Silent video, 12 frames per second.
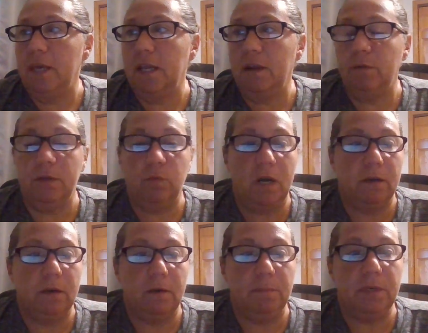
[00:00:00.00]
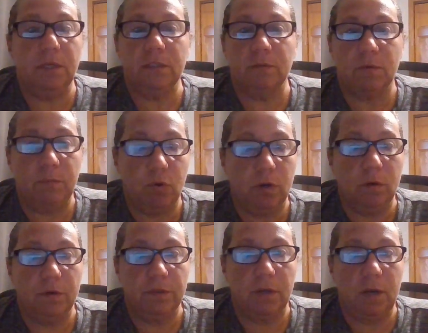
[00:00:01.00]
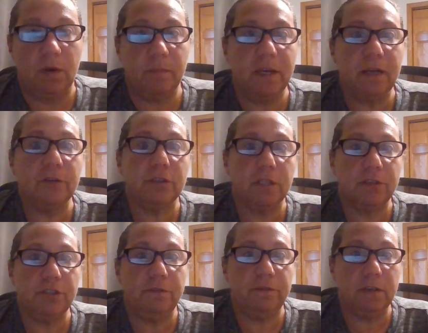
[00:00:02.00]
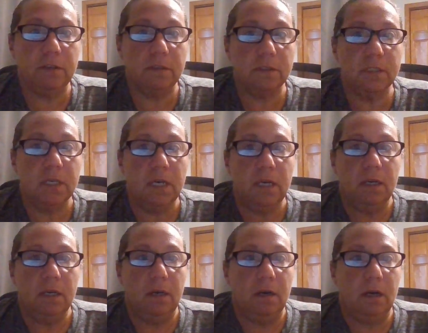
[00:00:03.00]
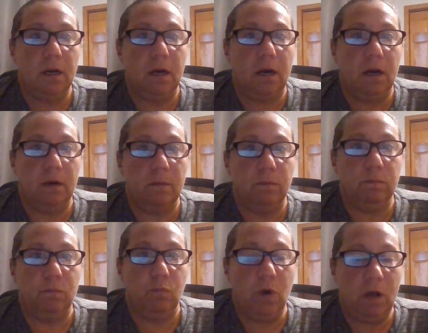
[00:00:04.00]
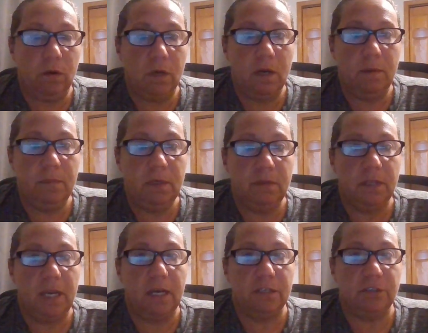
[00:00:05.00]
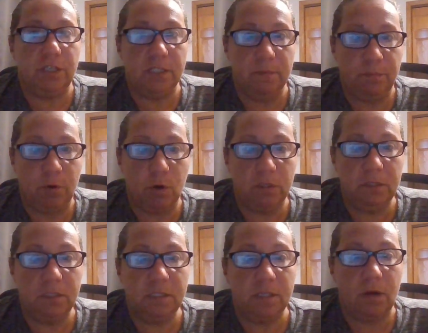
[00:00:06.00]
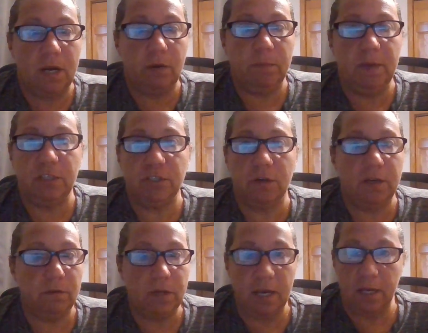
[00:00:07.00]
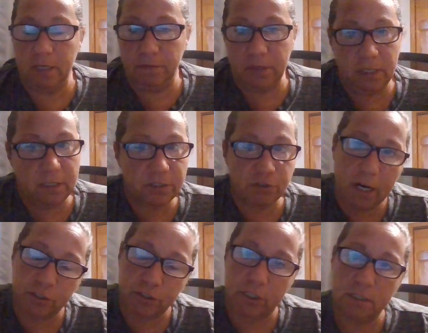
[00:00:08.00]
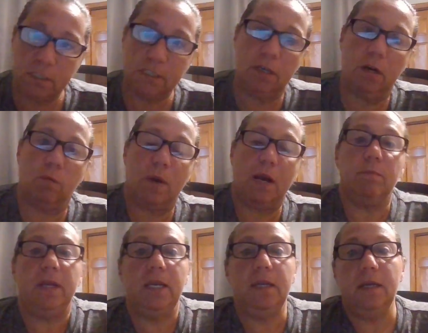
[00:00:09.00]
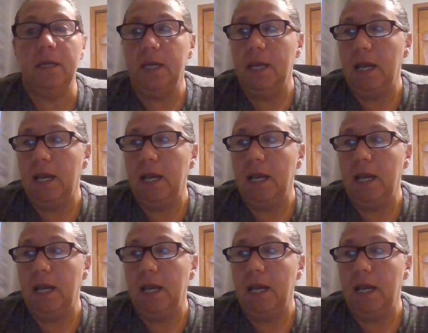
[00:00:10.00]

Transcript: Then I would want to build a rapport with her. I want to make sure that she feels uh, welcome, that she's important. So I would make sure I do not have any distractions around me.